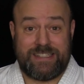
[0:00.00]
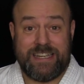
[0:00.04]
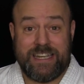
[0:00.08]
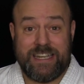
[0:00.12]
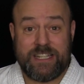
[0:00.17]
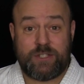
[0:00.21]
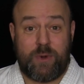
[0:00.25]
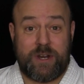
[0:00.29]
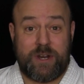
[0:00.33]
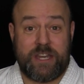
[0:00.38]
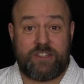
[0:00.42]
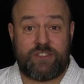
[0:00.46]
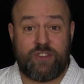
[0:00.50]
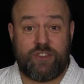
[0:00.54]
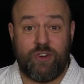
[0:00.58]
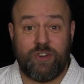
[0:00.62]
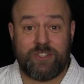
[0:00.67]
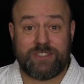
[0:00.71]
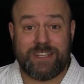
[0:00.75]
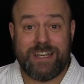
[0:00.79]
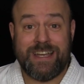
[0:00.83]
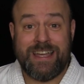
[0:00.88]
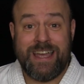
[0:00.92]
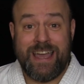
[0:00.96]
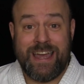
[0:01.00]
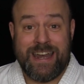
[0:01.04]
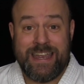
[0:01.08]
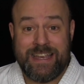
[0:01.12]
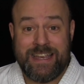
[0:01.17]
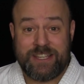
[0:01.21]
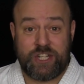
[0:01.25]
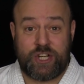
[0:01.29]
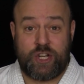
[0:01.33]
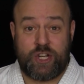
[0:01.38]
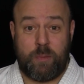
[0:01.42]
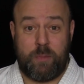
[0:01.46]
Here's what it does, and
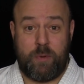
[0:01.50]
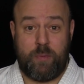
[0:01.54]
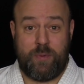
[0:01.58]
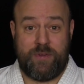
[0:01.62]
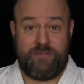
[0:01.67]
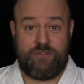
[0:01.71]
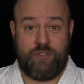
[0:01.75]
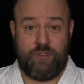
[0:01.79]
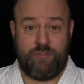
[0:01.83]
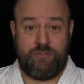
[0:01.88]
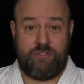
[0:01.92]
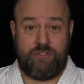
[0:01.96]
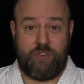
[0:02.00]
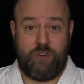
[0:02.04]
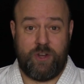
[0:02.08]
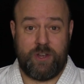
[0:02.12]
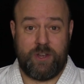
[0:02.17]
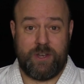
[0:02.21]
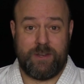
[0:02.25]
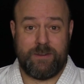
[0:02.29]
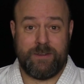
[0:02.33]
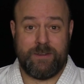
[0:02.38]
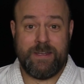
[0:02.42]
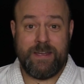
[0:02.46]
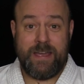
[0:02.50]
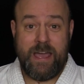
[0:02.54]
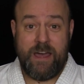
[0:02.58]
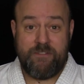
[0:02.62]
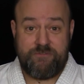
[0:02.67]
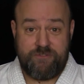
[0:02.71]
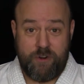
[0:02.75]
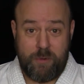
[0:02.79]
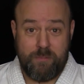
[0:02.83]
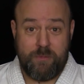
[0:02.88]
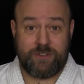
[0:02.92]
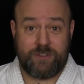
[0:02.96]
here's a couple we've done for you. And
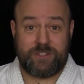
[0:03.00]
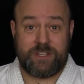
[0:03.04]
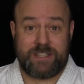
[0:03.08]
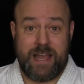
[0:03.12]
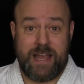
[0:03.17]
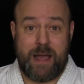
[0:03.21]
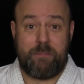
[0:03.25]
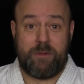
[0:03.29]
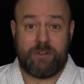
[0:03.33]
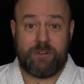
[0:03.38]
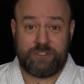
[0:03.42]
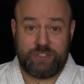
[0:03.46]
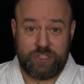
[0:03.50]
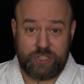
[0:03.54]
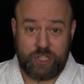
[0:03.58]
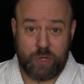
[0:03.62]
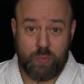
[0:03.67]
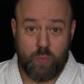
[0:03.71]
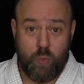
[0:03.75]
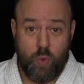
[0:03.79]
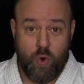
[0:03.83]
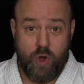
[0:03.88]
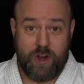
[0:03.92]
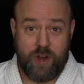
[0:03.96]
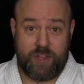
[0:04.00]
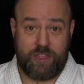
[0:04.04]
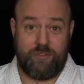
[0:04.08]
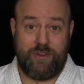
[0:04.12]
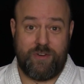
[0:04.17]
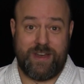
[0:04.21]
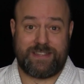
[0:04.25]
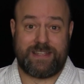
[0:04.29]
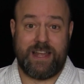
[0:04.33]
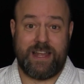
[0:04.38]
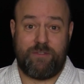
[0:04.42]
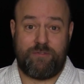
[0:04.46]
from those examples, you can work the
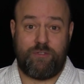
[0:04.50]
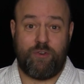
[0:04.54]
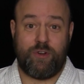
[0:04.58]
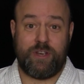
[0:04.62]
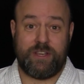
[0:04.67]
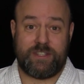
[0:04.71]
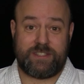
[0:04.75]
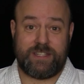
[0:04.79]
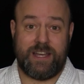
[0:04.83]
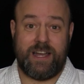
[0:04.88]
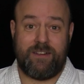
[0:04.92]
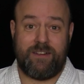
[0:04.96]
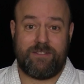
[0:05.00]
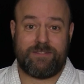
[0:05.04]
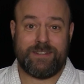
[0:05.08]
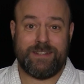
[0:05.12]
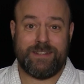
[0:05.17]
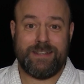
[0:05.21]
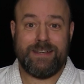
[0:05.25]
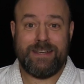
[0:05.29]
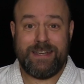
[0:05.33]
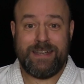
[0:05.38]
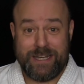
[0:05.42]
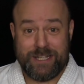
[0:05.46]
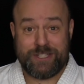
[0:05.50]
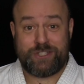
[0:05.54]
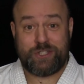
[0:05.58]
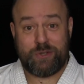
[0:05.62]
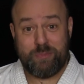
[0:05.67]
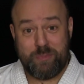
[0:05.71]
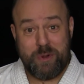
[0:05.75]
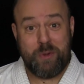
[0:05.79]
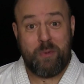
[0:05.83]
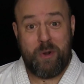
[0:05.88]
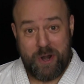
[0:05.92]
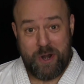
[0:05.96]
rest out for yourself. Here's
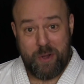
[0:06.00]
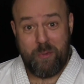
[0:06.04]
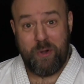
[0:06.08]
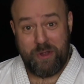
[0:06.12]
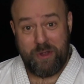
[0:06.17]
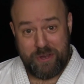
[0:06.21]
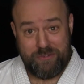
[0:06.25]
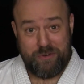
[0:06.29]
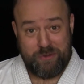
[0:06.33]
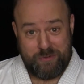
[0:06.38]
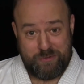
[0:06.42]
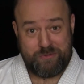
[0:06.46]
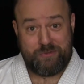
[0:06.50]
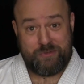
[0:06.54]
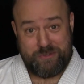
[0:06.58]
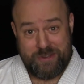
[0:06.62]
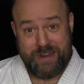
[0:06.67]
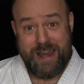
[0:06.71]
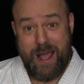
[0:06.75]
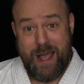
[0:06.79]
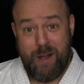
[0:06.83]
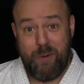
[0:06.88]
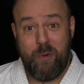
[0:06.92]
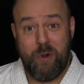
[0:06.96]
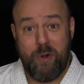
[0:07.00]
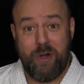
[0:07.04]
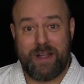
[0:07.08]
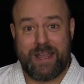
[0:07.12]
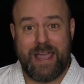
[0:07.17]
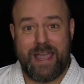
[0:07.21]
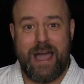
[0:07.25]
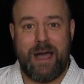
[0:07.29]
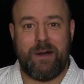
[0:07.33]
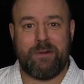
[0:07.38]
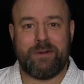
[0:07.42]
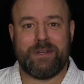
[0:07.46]
some we want you to now work
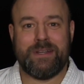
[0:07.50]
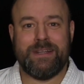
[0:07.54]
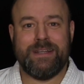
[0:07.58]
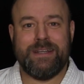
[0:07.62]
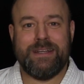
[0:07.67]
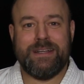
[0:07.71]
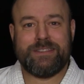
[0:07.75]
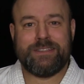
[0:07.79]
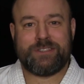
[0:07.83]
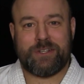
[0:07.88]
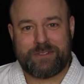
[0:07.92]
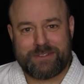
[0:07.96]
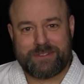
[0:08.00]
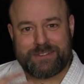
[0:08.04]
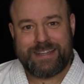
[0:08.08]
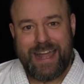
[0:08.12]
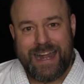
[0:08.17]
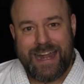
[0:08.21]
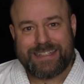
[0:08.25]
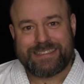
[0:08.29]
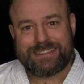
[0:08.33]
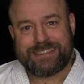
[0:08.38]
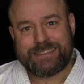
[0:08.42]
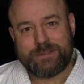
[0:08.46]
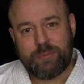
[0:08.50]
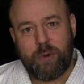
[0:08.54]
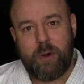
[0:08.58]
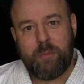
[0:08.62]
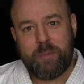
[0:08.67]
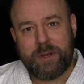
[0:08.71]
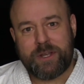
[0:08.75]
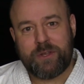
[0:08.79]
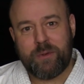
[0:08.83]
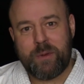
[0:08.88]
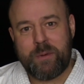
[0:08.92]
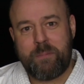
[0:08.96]
out. So that's what
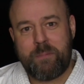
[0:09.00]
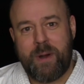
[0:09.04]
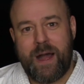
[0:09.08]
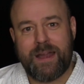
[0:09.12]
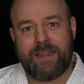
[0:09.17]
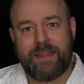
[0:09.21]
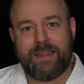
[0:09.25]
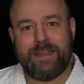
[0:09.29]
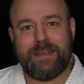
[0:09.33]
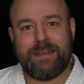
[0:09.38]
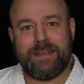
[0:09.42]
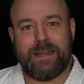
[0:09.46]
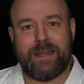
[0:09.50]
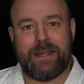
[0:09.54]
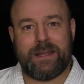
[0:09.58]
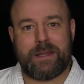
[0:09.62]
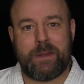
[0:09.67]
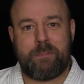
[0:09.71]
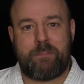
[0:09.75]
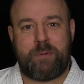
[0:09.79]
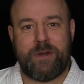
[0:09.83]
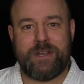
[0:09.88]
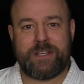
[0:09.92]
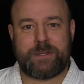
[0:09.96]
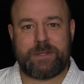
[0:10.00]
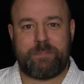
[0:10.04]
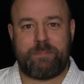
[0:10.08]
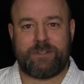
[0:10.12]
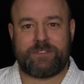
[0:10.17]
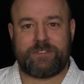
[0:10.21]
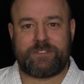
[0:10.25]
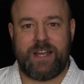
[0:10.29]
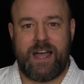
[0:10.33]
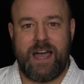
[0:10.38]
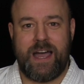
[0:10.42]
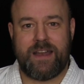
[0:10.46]
we're doing by the principle
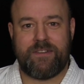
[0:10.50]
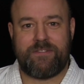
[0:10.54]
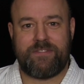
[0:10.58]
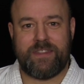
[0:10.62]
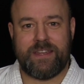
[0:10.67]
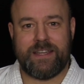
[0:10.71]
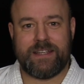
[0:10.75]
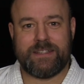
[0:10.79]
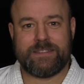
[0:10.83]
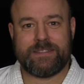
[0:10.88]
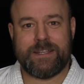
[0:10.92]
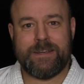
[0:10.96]
side of things.